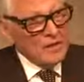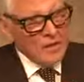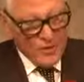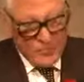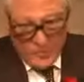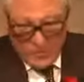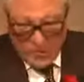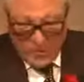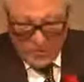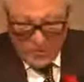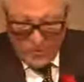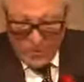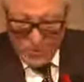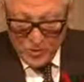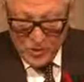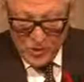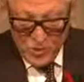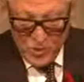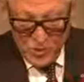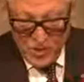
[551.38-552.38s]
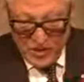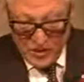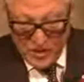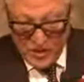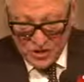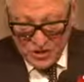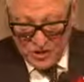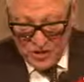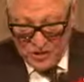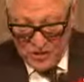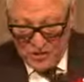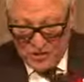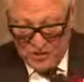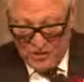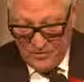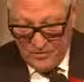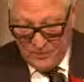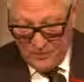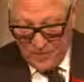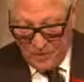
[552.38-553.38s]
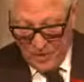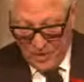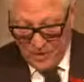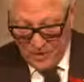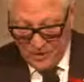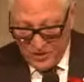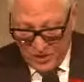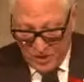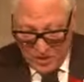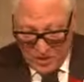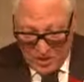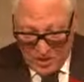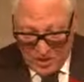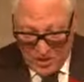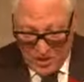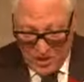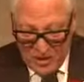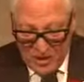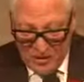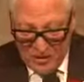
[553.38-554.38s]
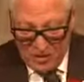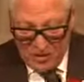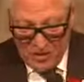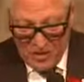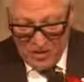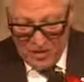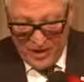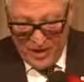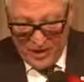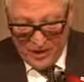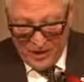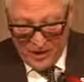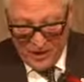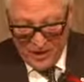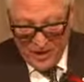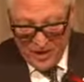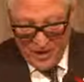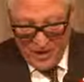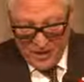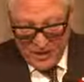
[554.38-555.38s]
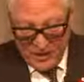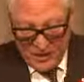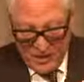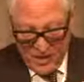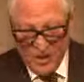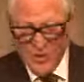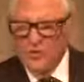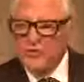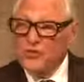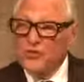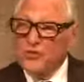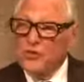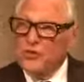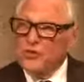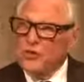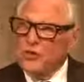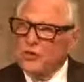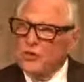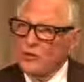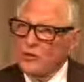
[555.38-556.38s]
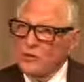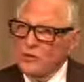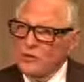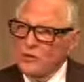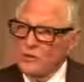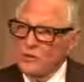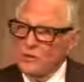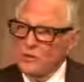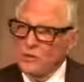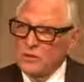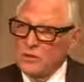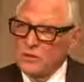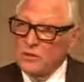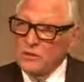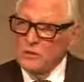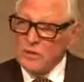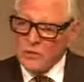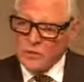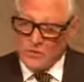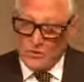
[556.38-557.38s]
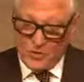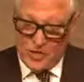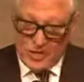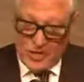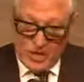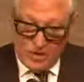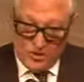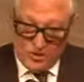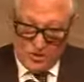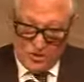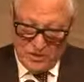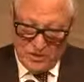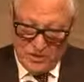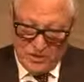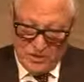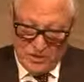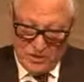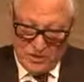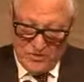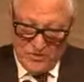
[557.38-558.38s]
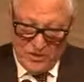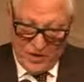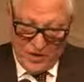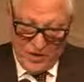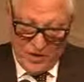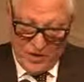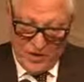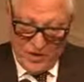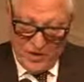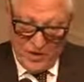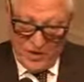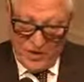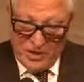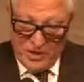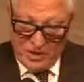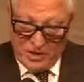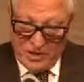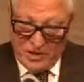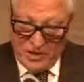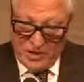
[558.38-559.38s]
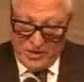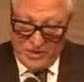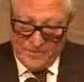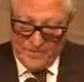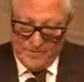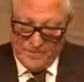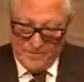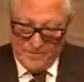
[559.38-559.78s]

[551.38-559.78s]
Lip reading: Therefore, if there is one issue for us all to address, it is to encourage the creation of the IRIC.